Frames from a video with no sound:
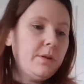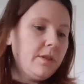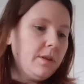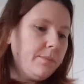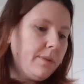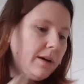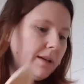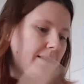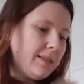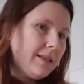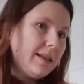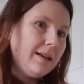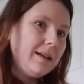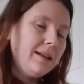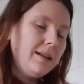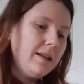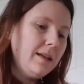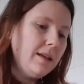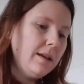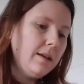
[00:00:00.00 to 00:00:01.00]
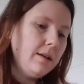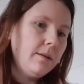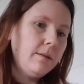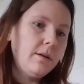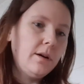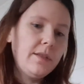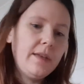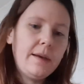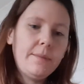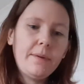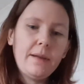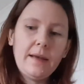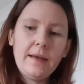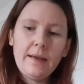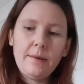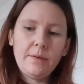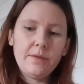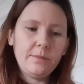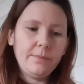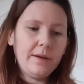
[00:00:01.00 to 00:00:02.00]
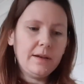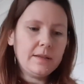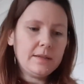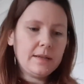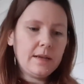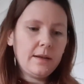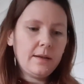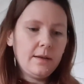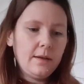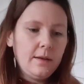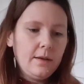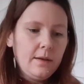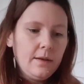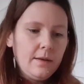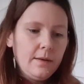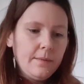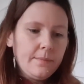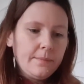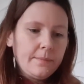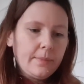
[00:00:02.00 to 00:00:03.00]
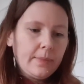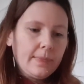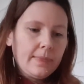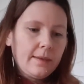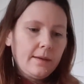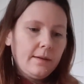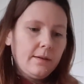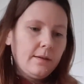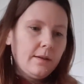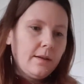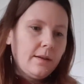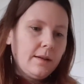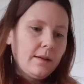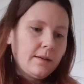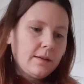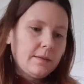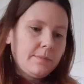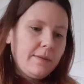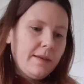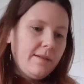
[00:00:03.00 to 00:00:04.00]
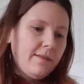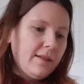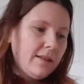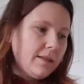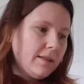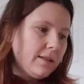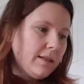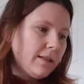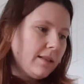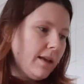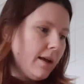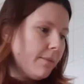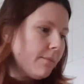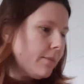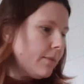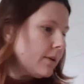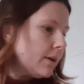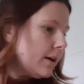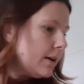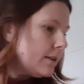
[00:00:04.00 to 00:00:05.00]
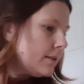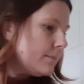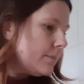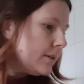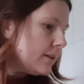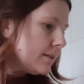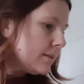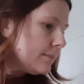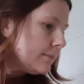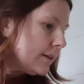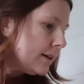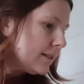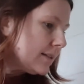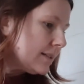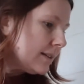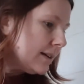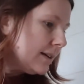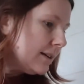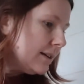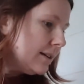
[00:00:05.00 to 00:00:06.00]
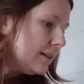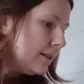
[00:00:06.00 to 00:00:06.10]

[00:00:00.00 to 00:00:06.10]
the butter, while they're playing with the butter and experiencing that, I'm going to put some butter